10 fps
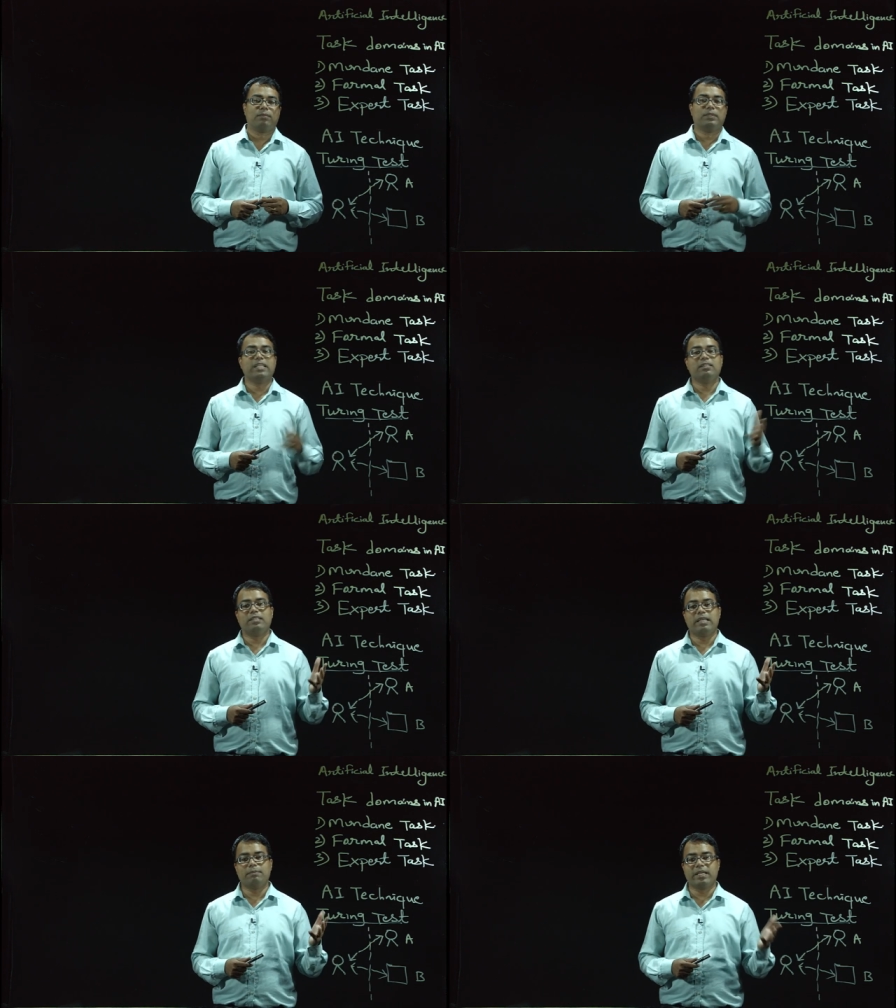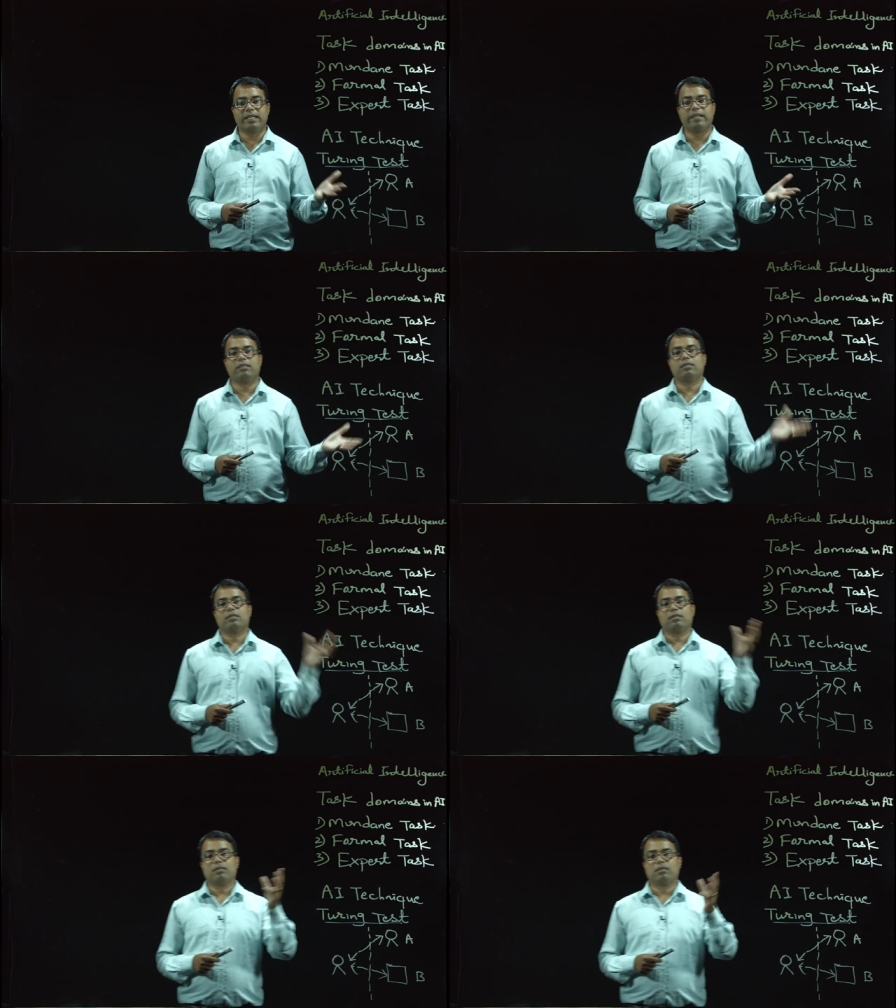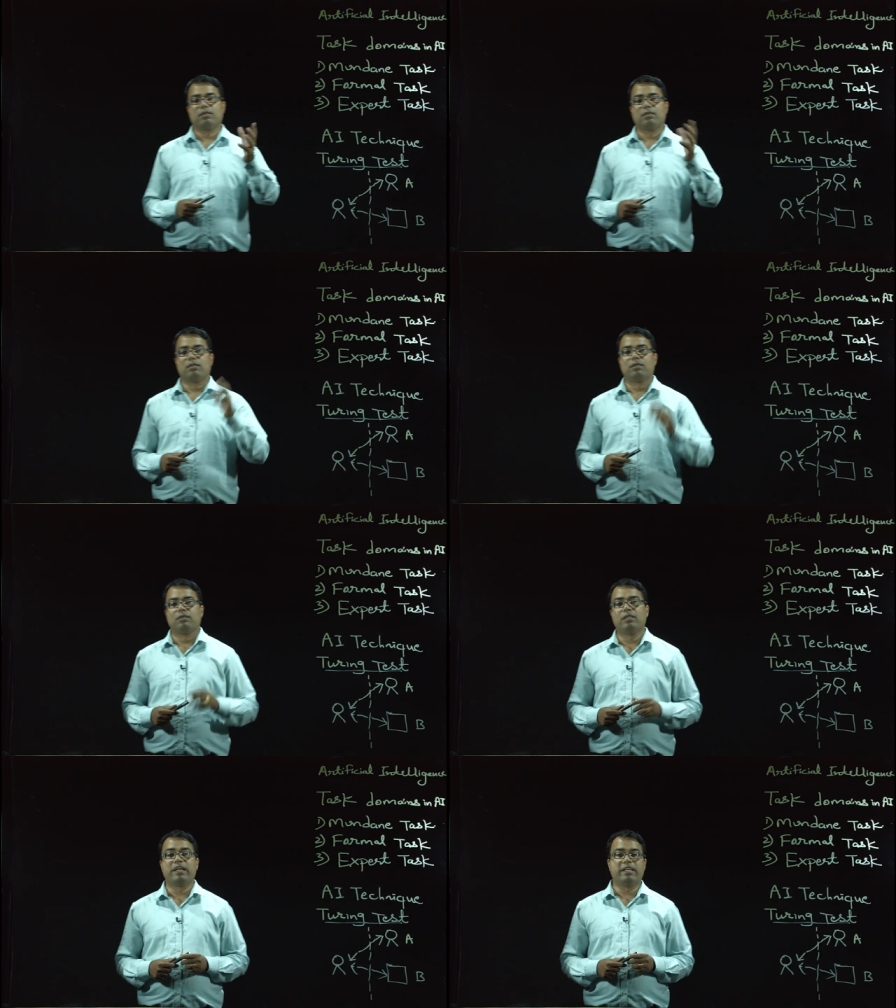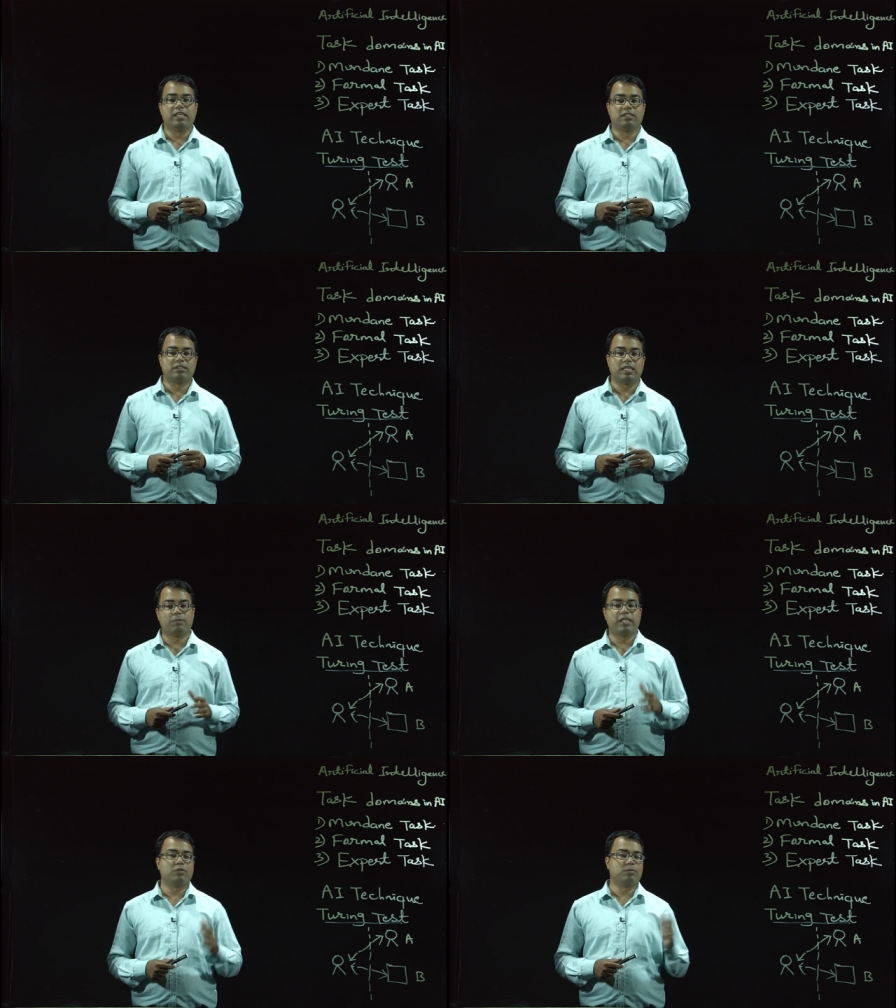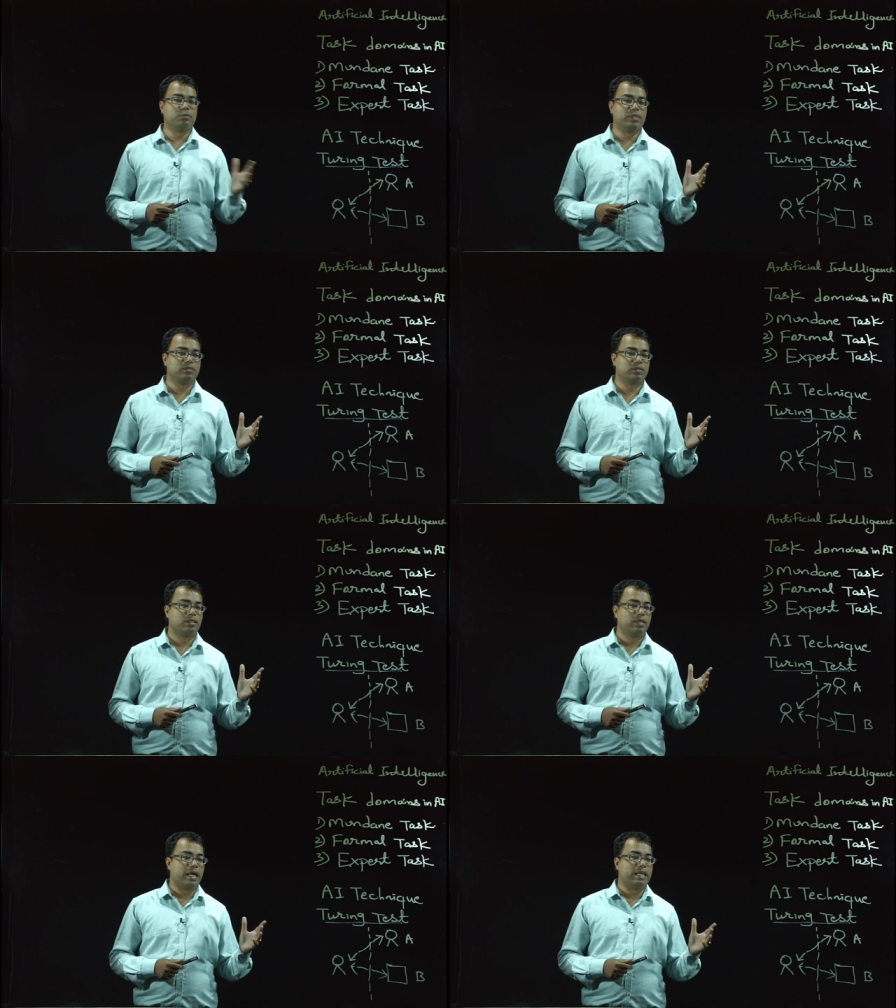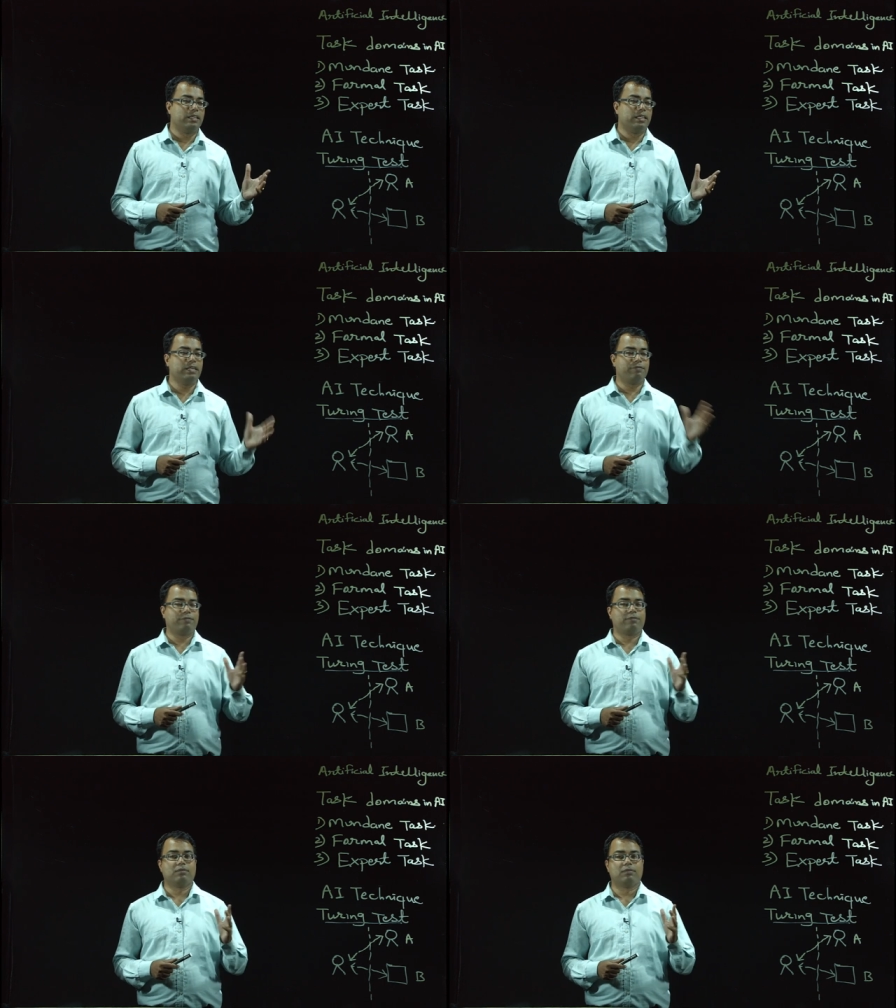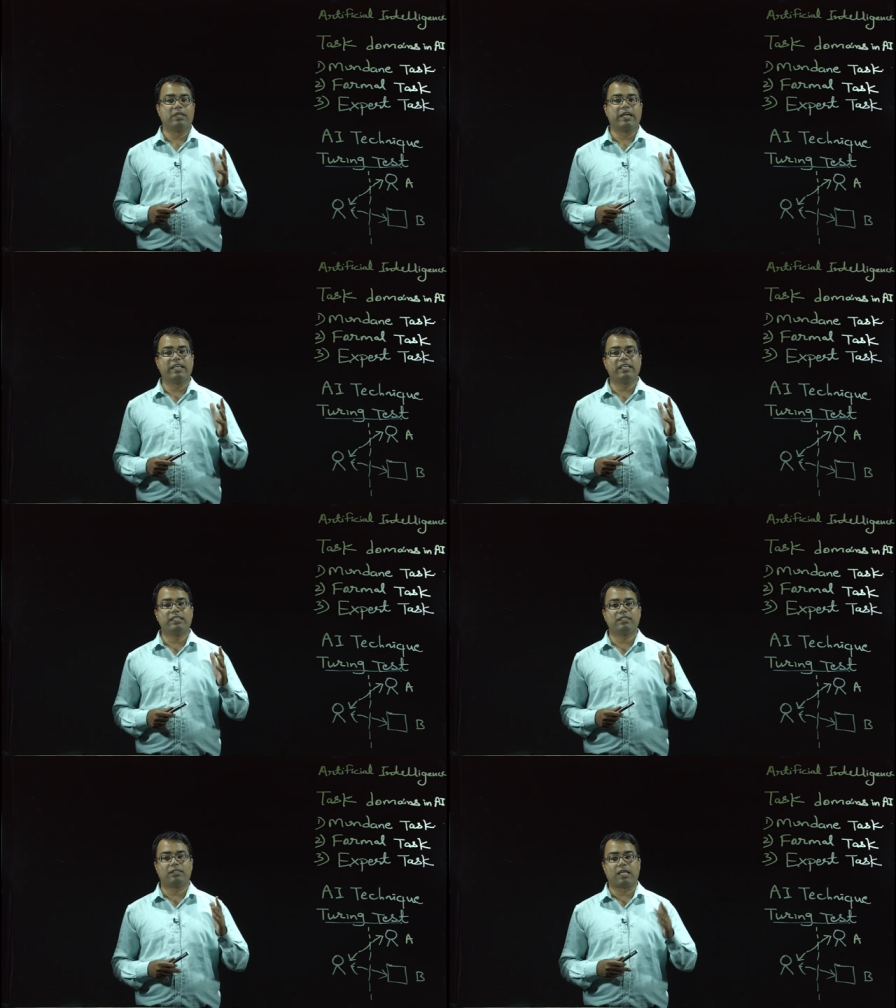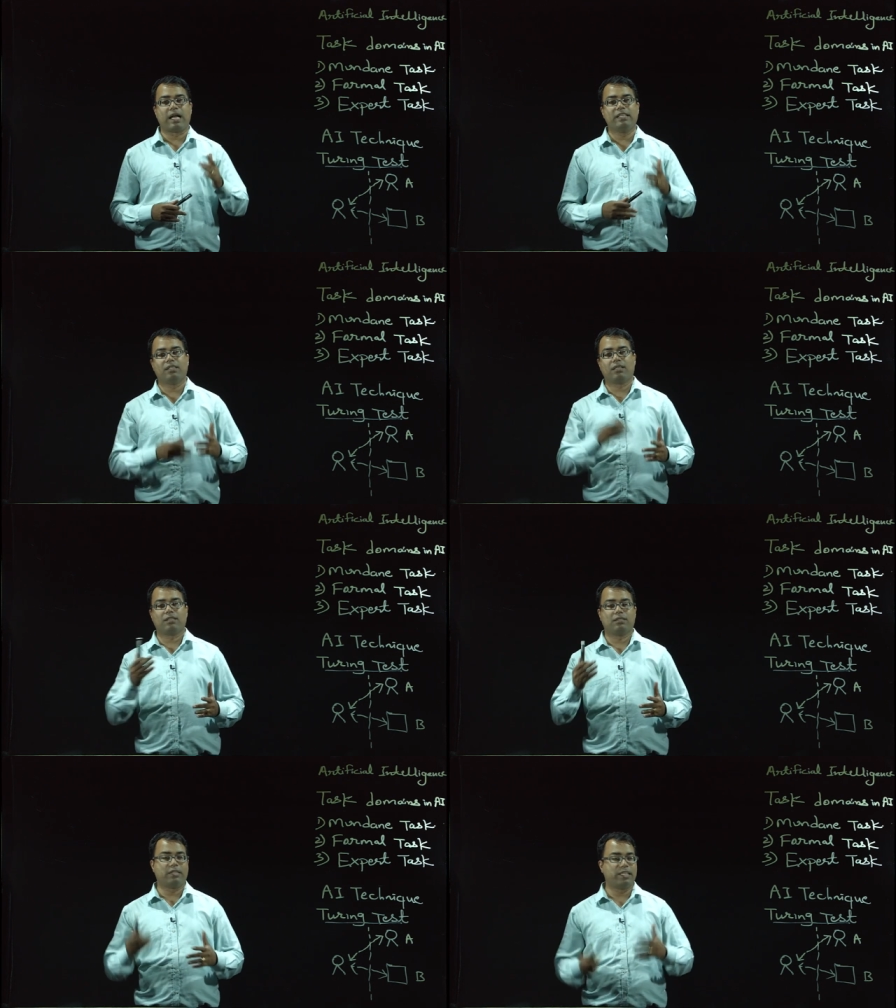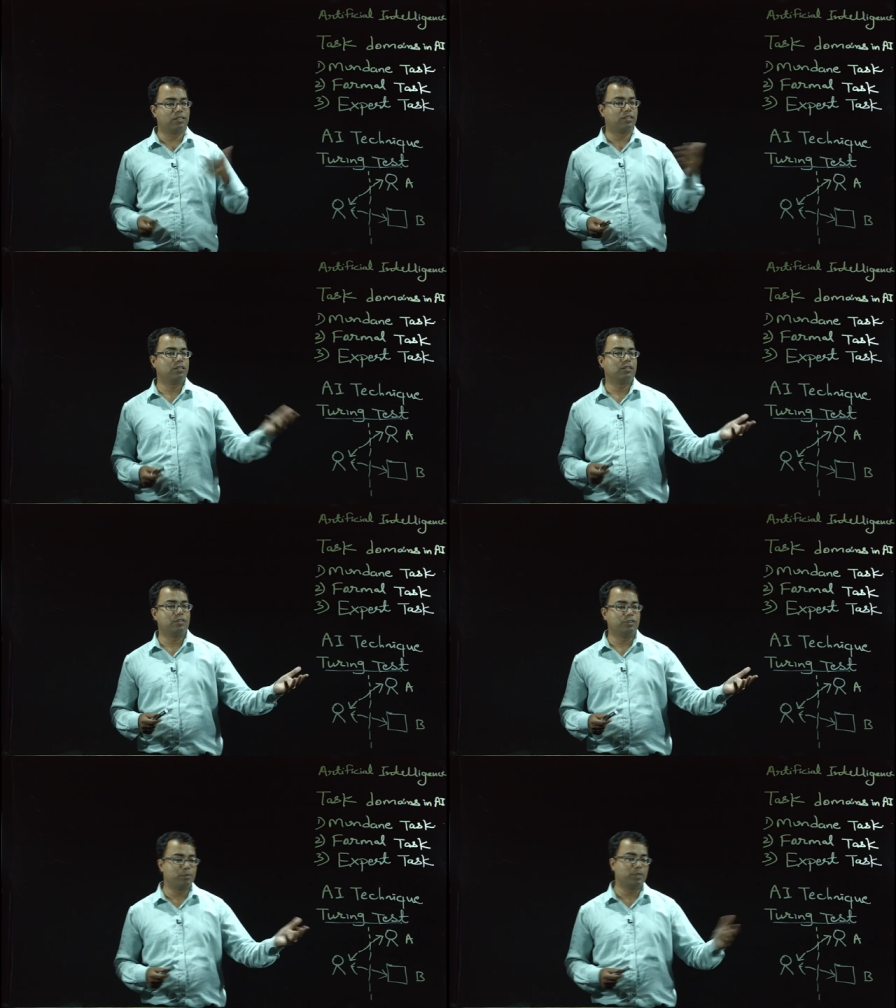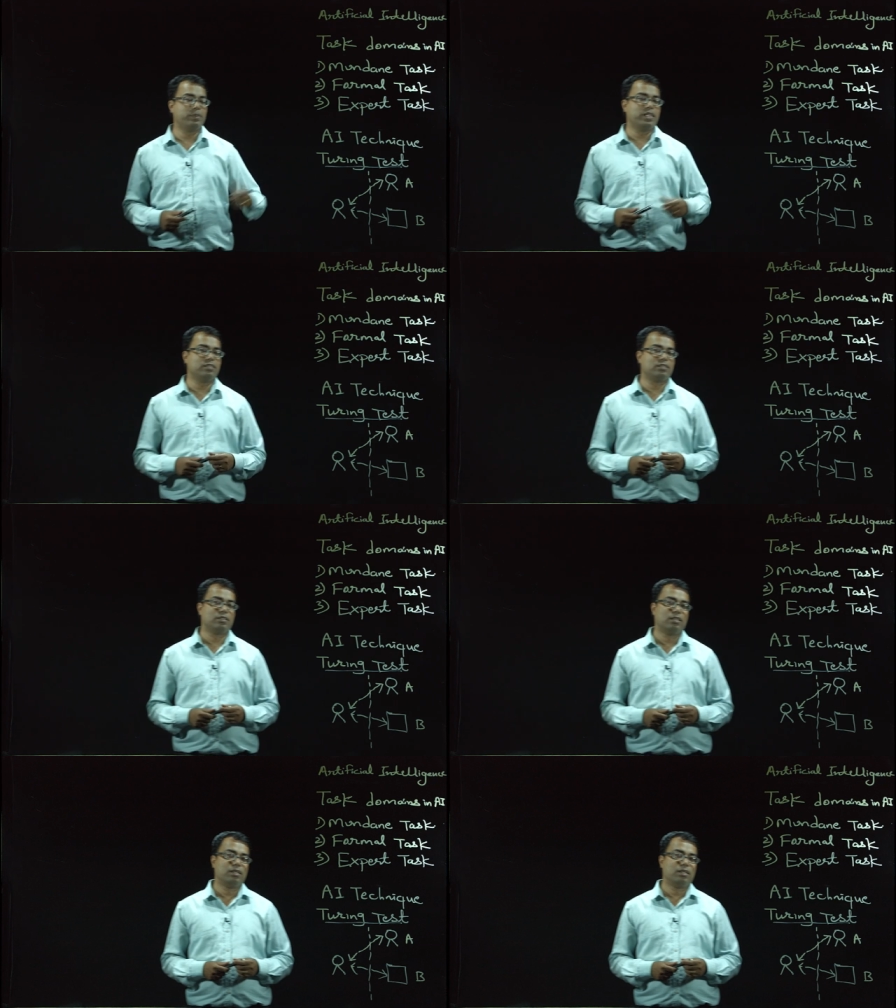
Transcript: then they may get the rating same like human beings and if the rating is higher than the human players